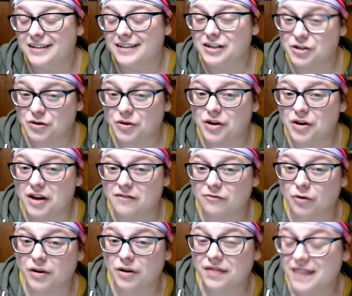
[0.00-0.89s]
that you're
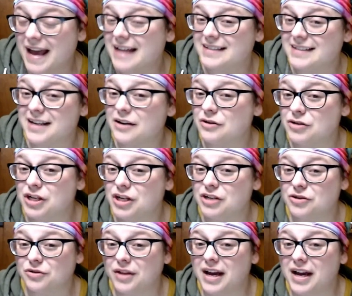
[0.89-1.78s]
looking for. That's how you
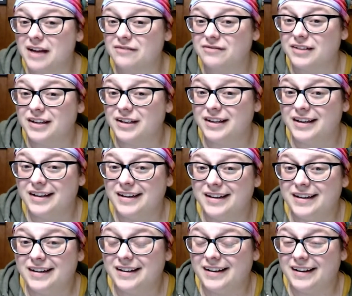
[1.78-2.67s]
change your life.
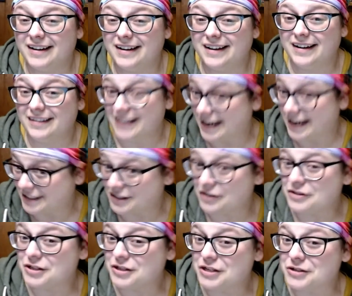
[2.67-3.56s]
And
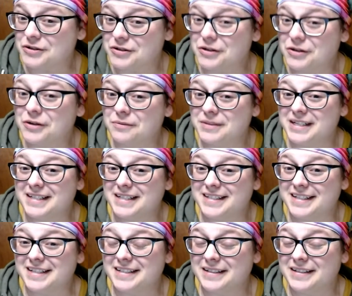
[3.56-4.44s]
that's how you change your
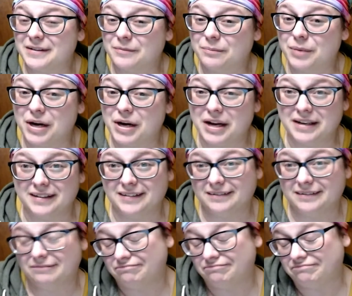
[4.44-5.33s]
circumstances. But,
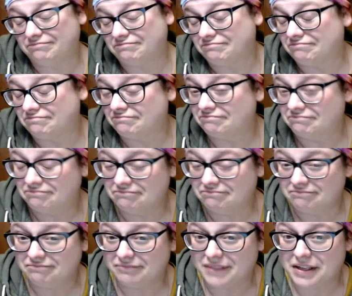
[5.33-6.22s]

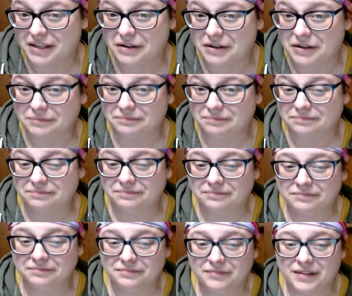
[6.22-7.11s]
you know,
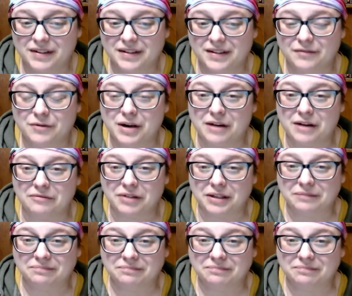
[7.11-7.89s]
whatever.